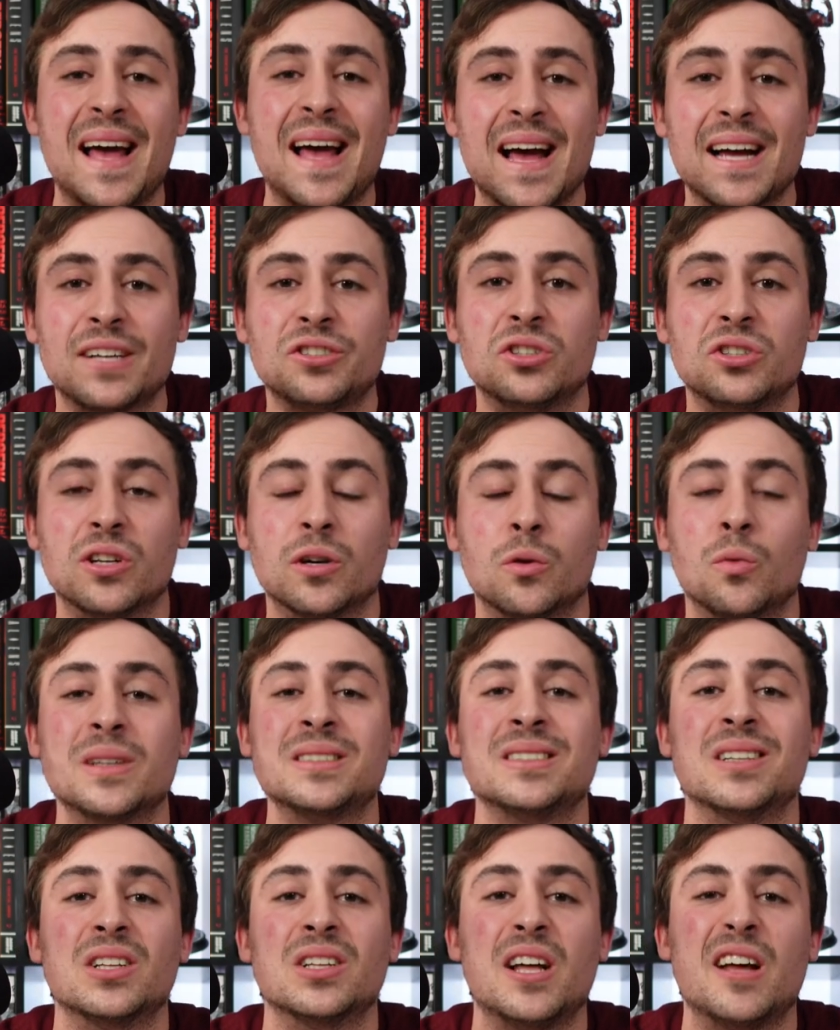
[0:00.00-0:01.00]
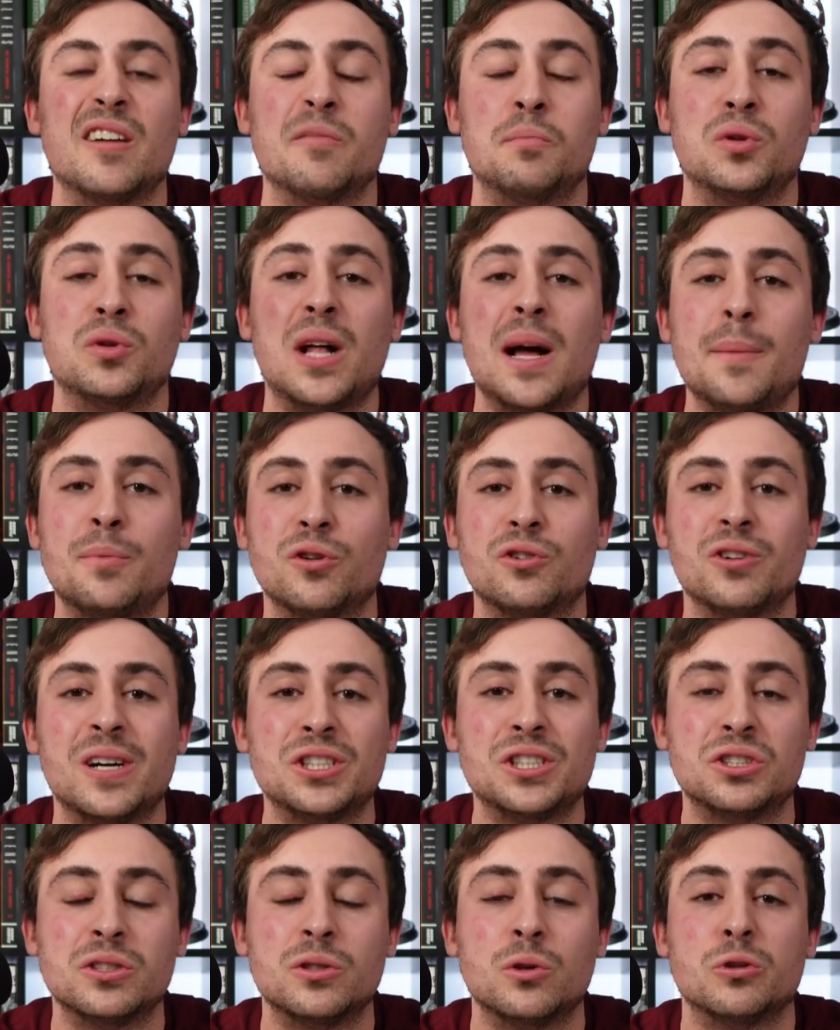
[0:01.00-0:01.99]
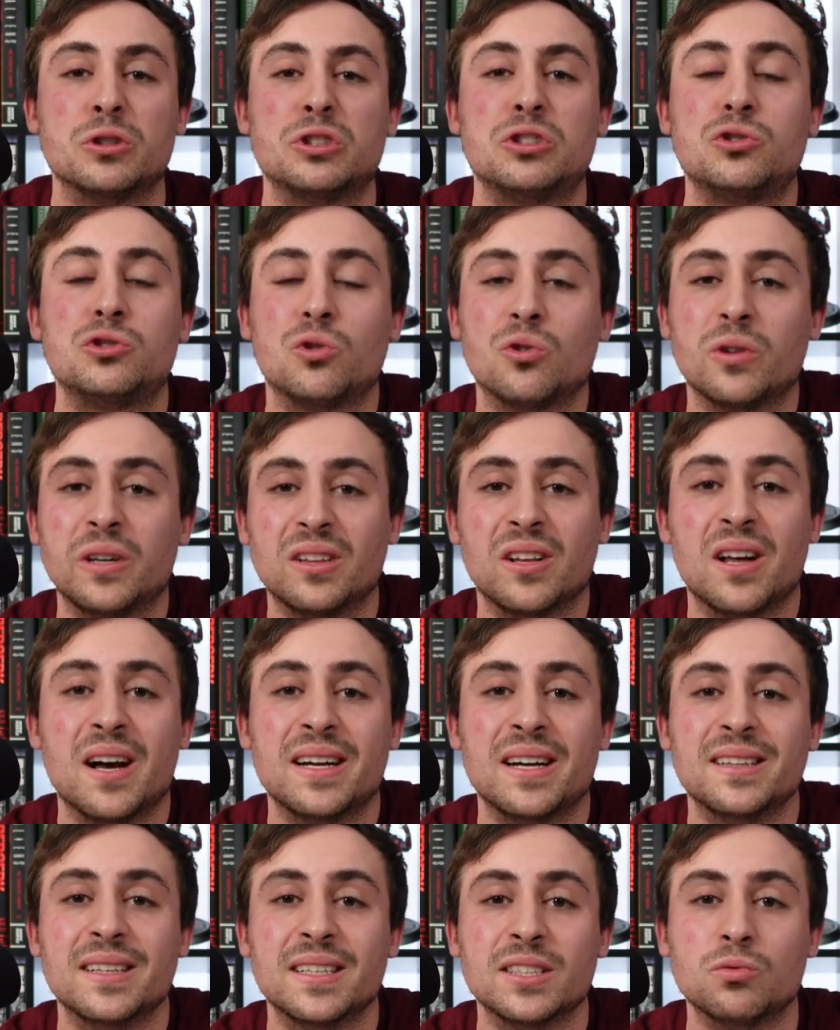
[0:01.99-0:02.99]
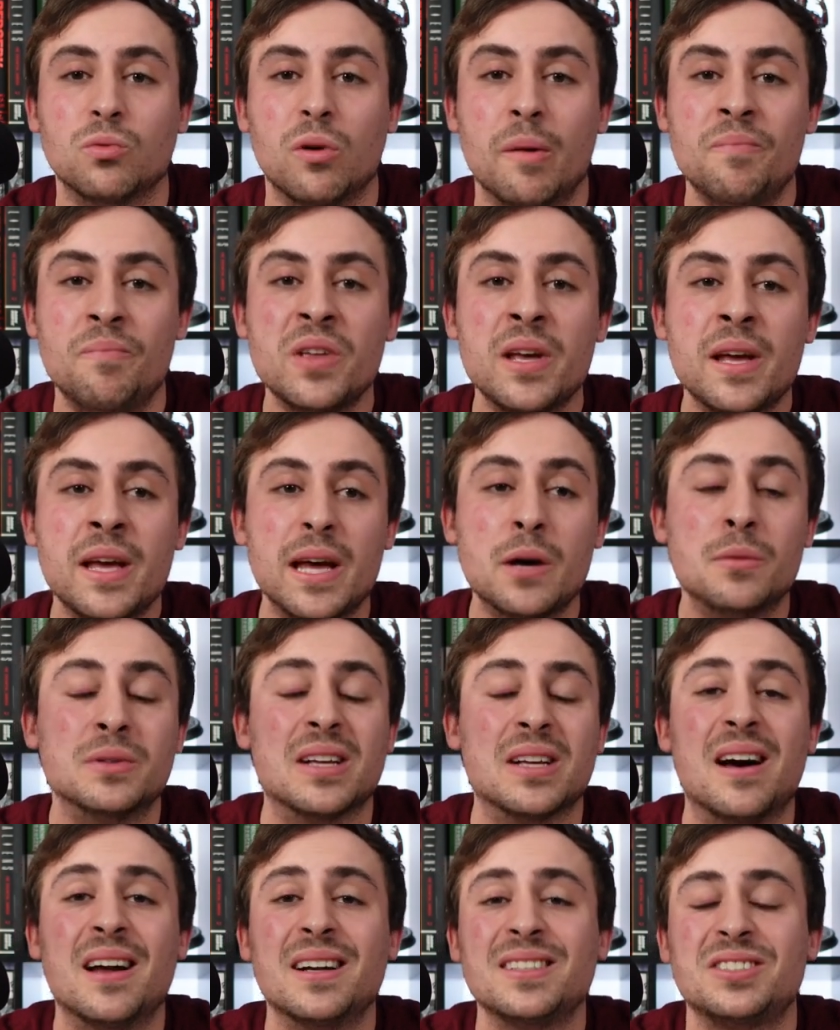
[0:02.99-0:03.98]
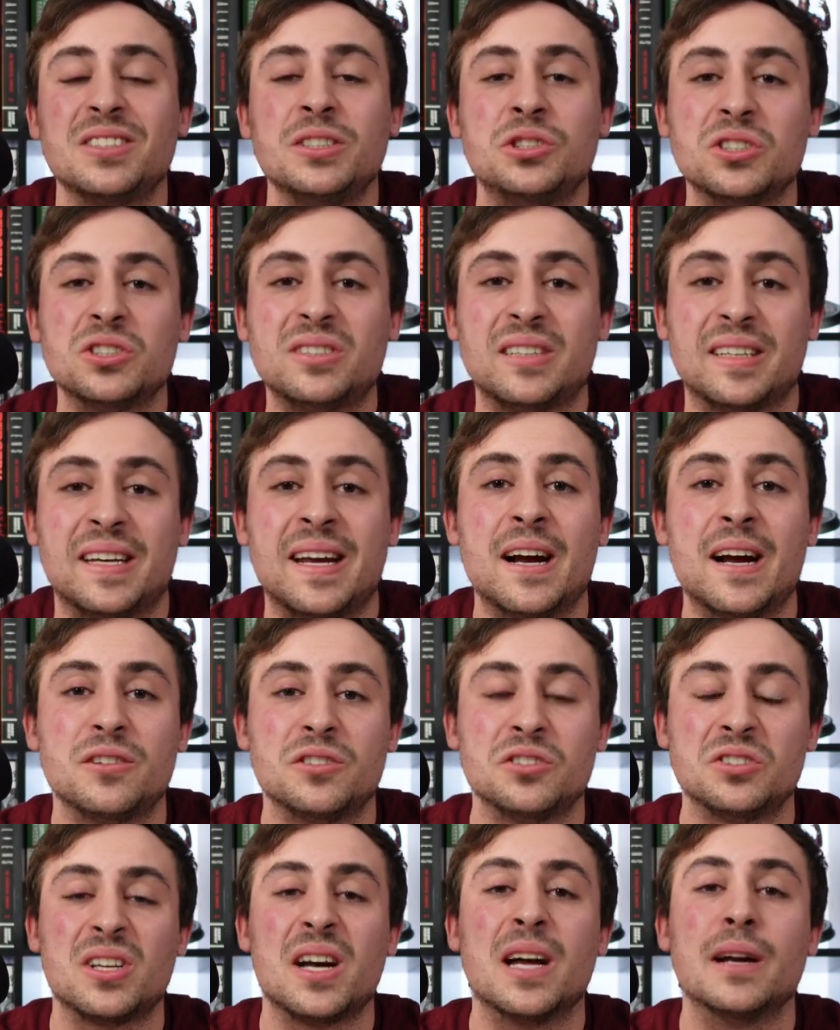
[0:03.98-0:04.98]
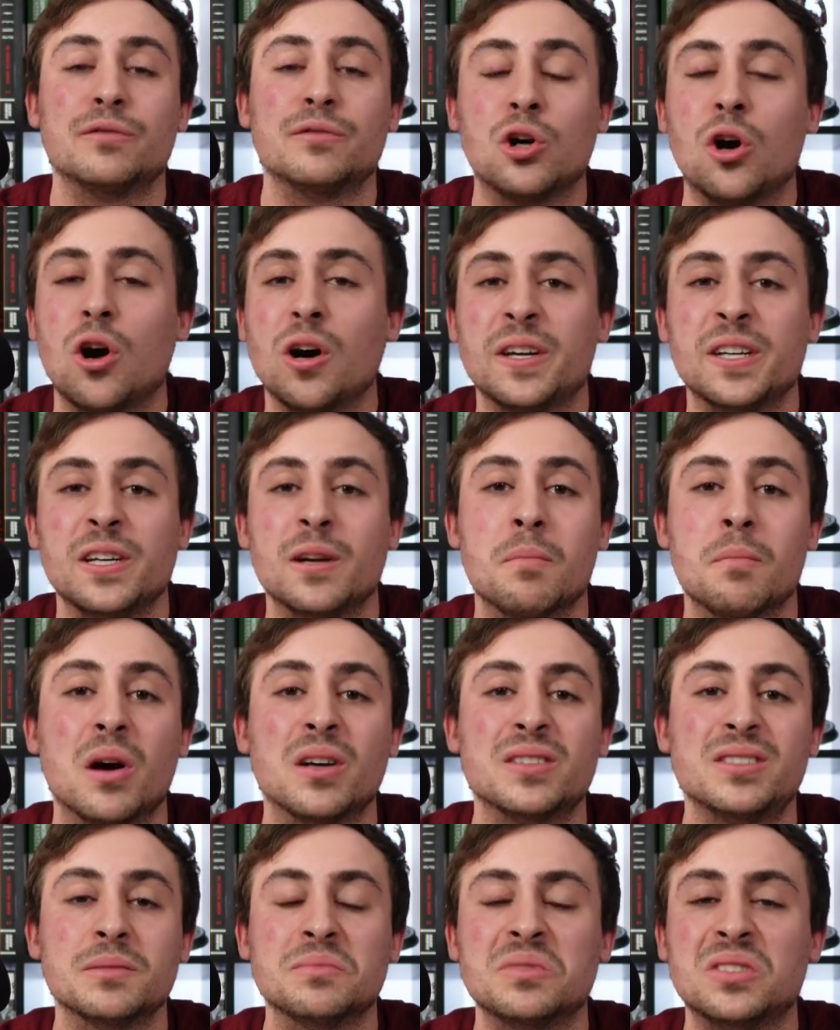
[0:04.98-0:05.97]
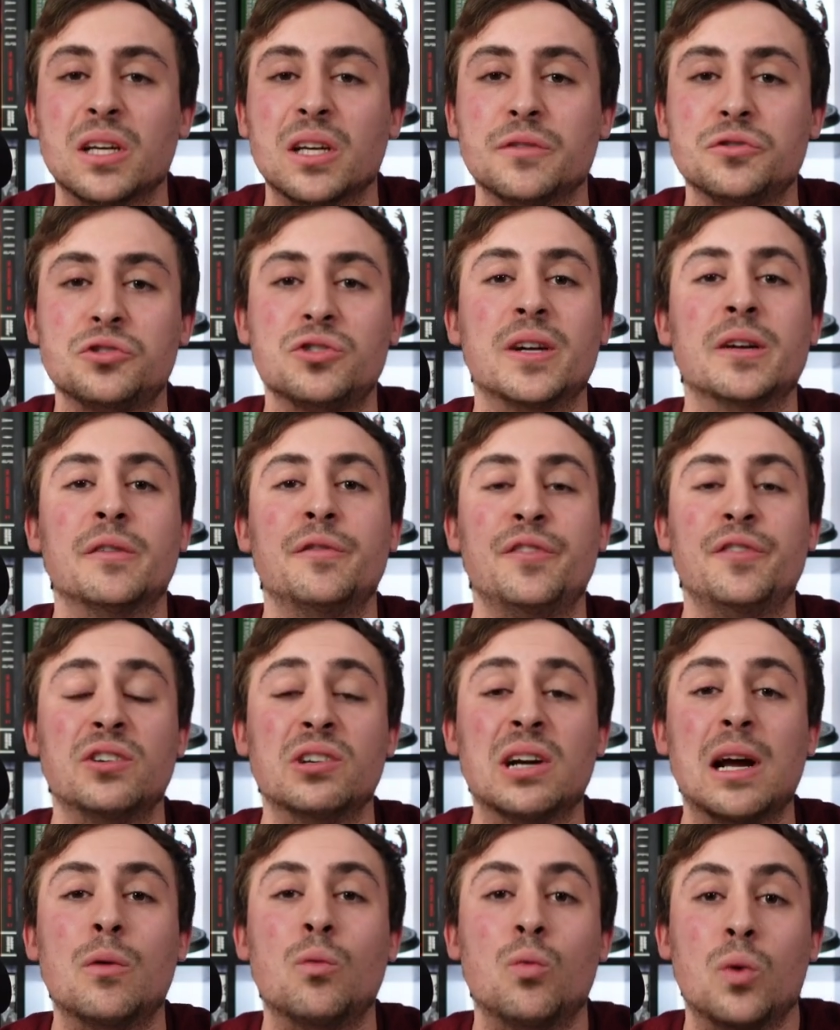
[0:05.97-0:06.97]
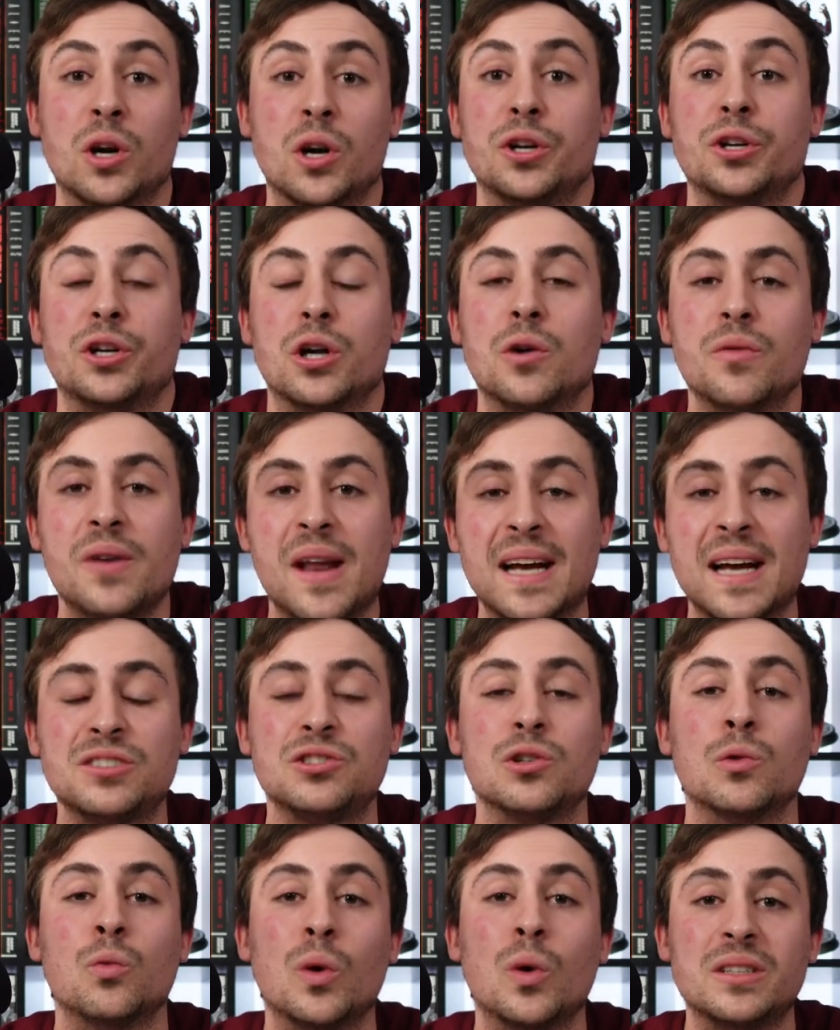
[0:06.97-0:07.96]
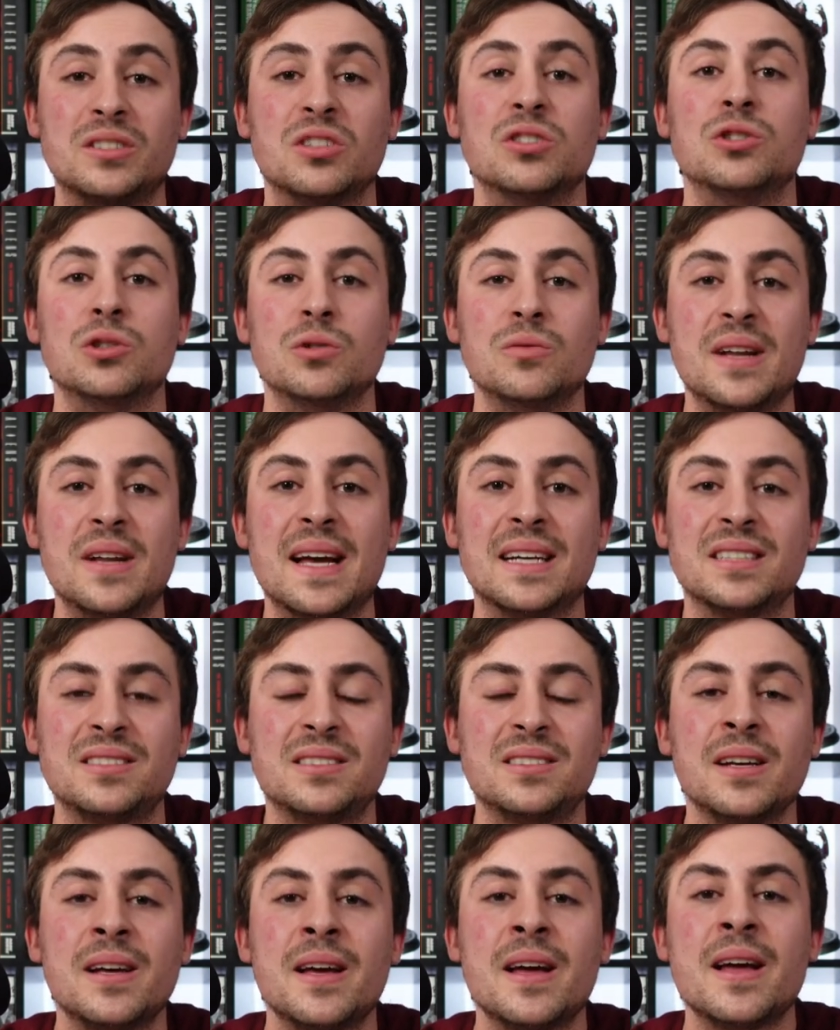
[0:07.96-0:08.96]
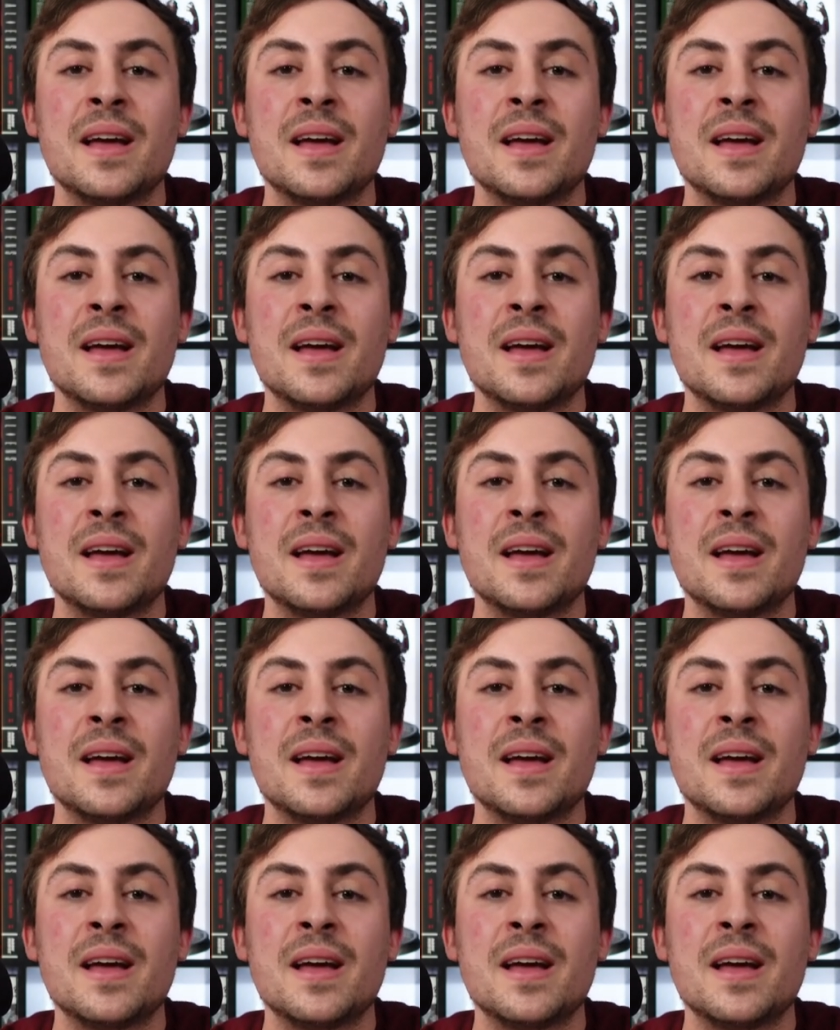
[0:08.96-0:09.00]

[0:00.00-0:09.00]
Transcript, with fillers: action. There wasn't a lot of plot progression or storyline in this one. It was honestly just the characters kind of talking amongst themselves, trying to figure out where to go next or what to do next.